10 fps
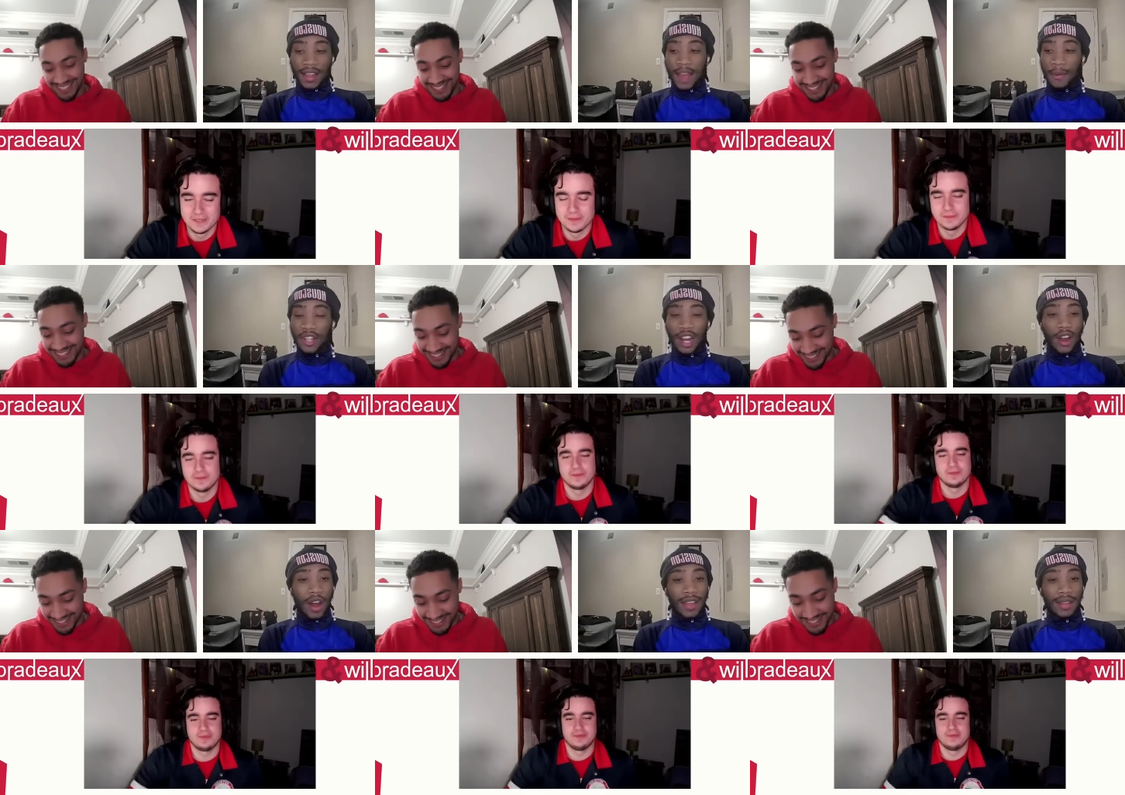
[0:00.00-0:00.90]
Speaker 1: they were trying
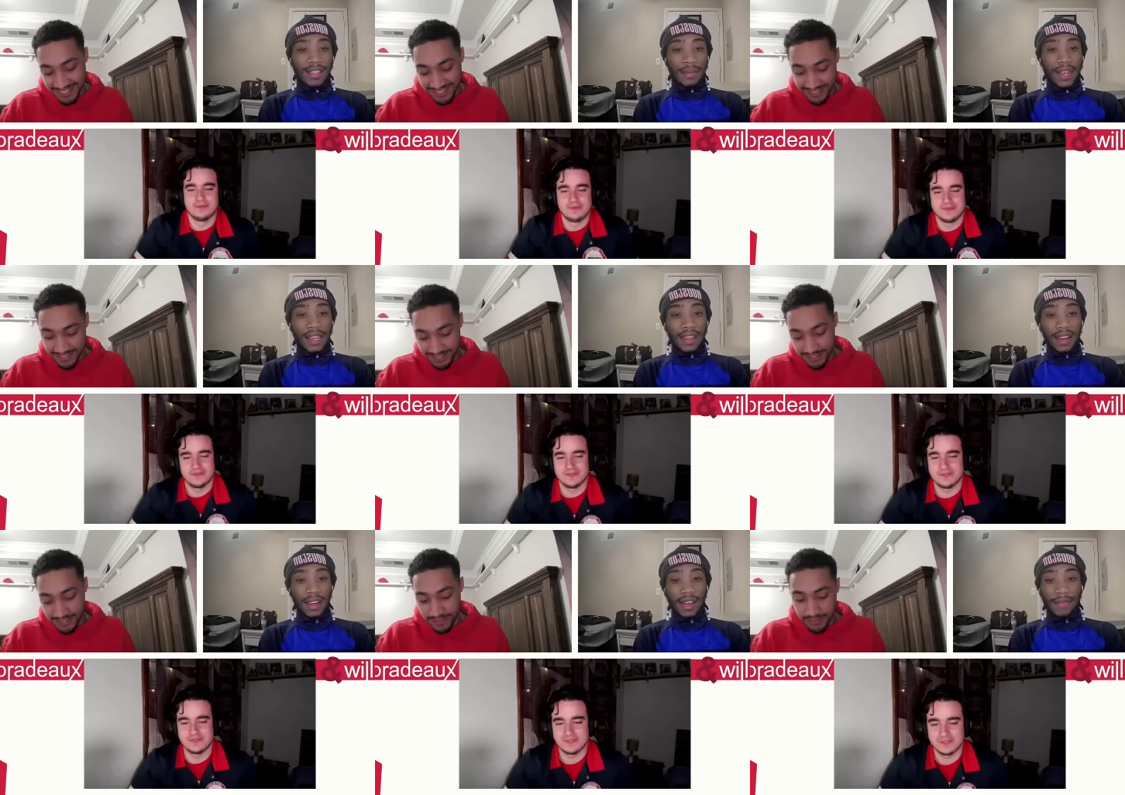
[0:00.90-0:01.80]
to argue to me that
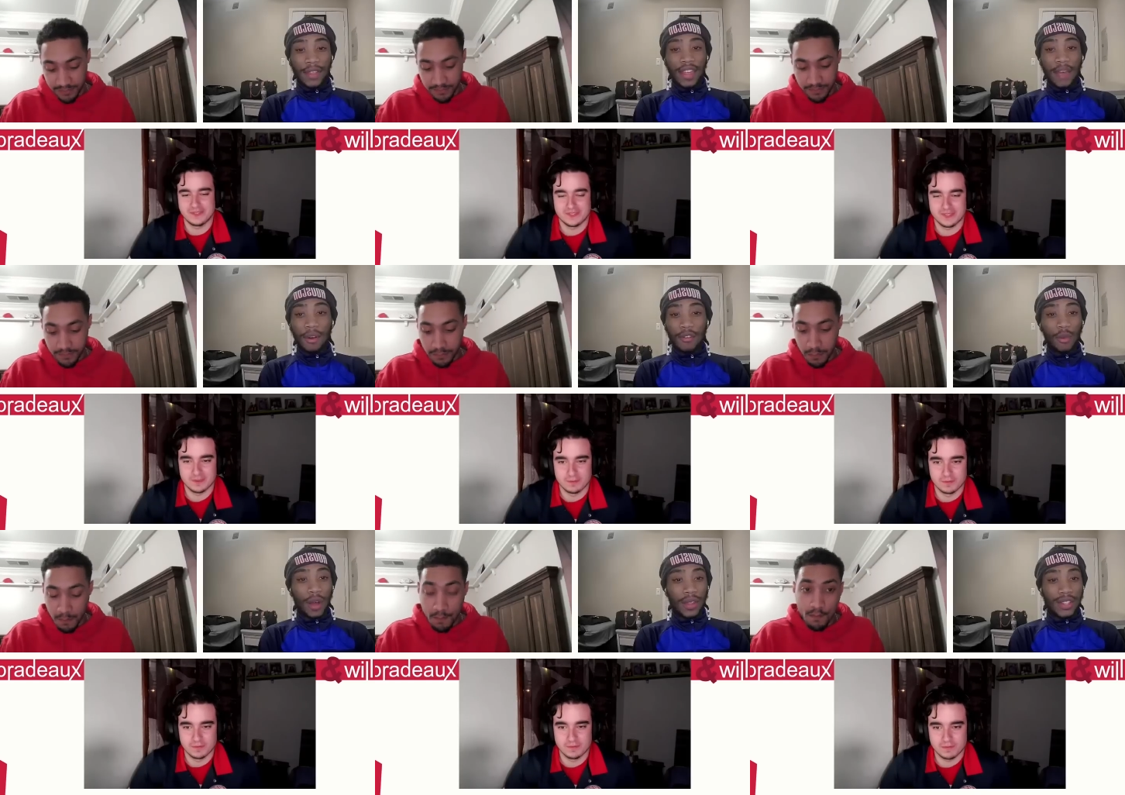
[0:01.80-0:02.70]
uh that they would have
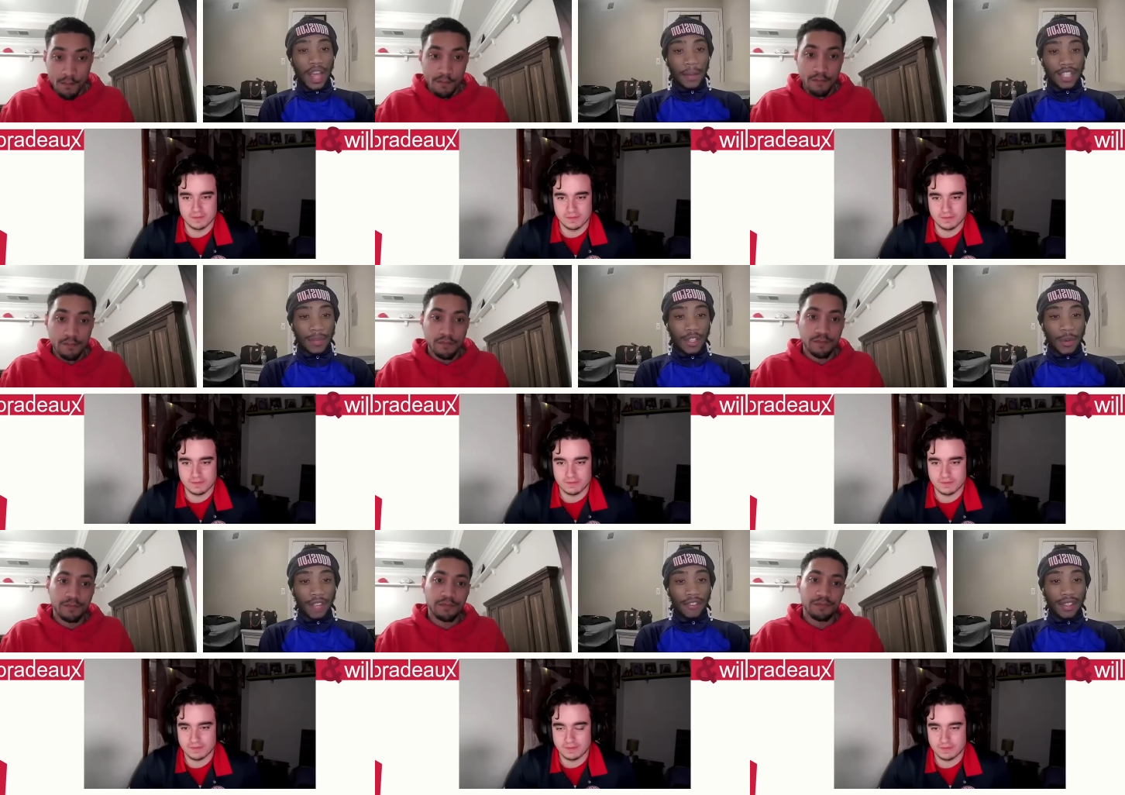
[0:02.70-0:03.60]
won the championship in
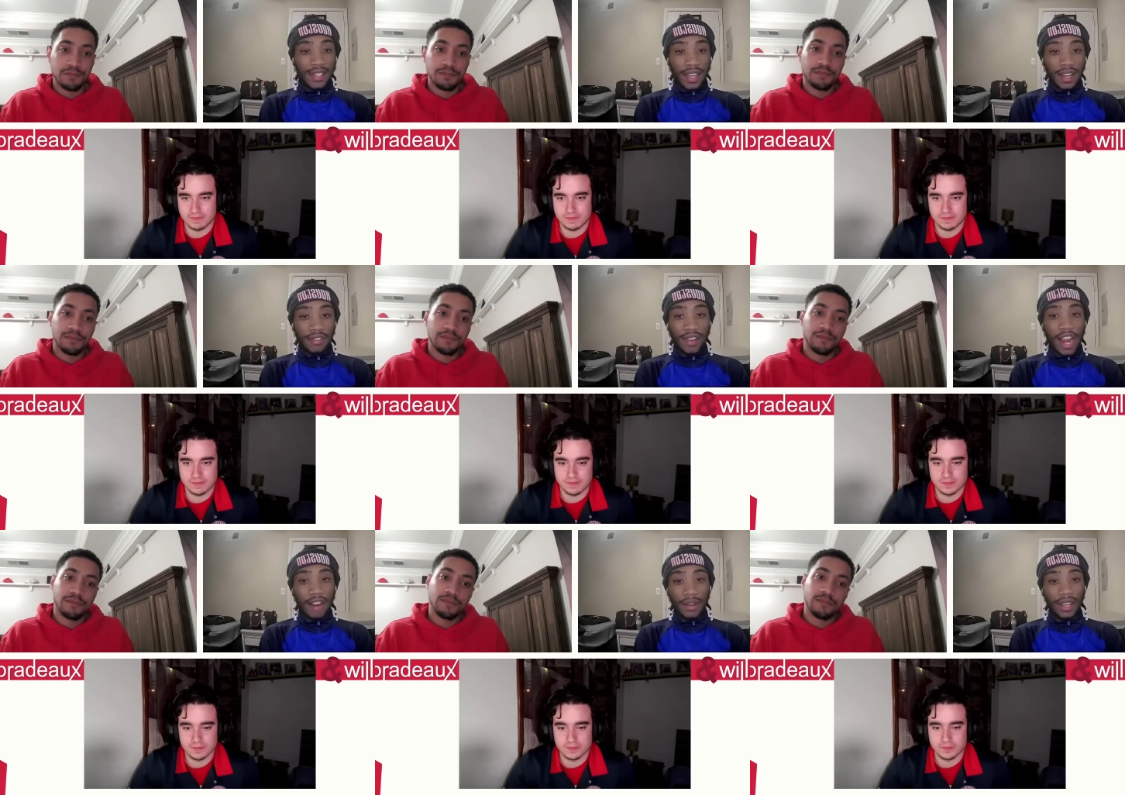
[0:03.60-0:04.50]
2015 if
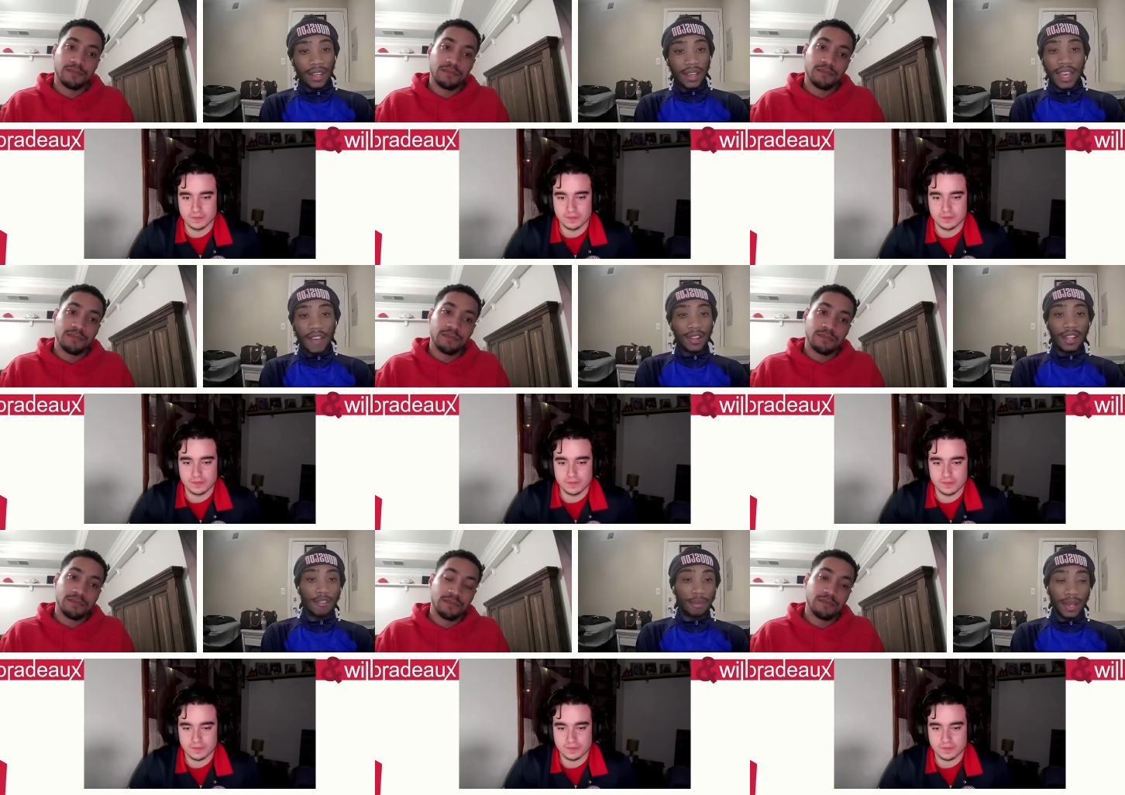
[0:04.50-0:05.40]
Kyrie and Kevin
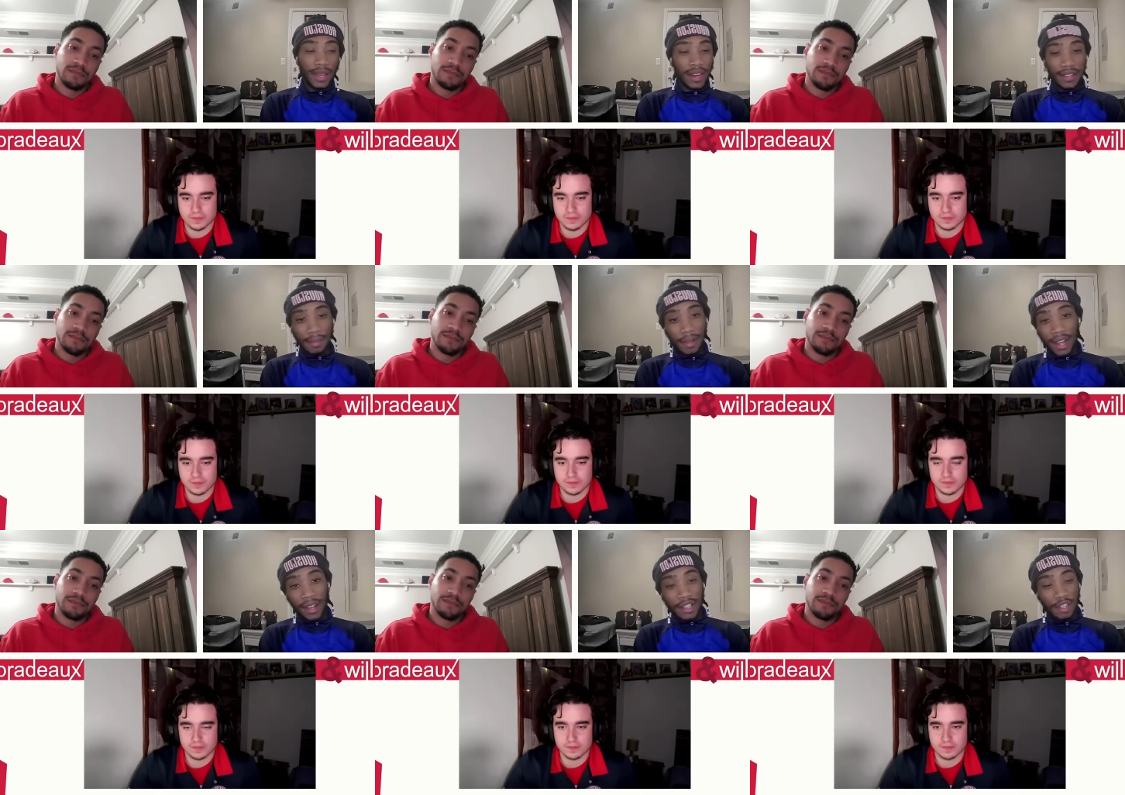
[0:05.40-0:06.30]
Love played, and I was like, man,
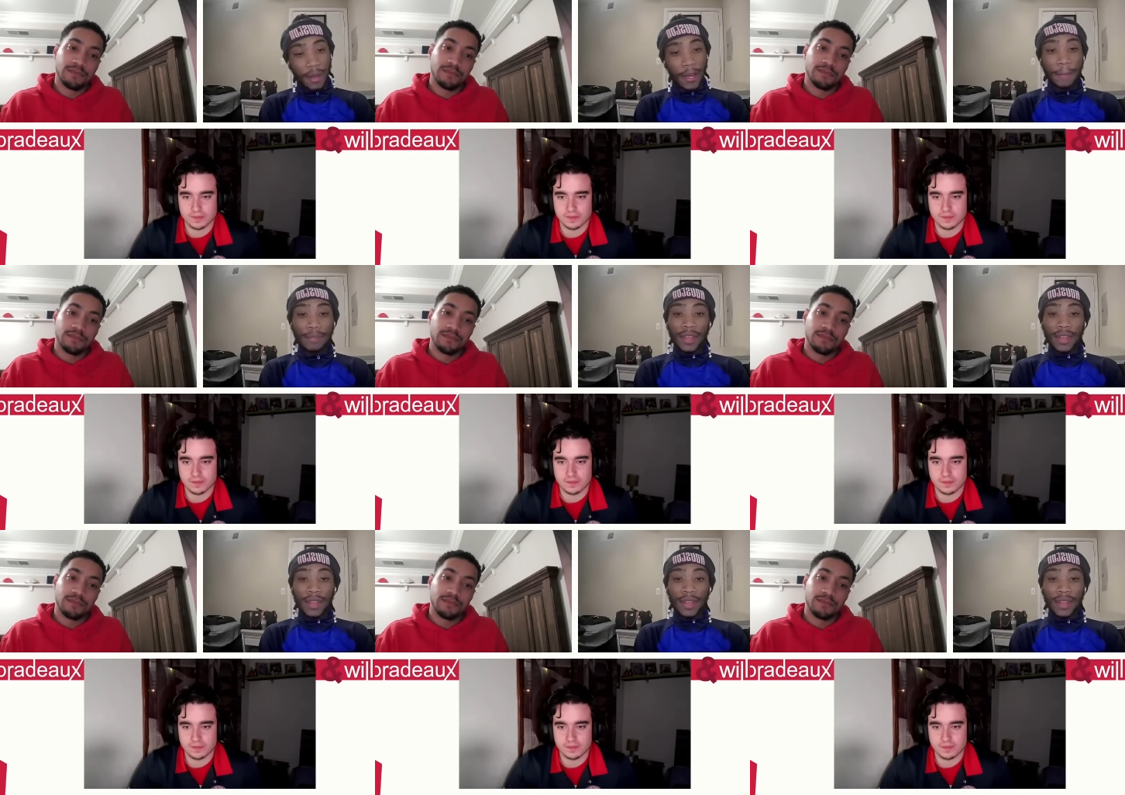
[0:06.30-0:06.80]
y'all out your mind.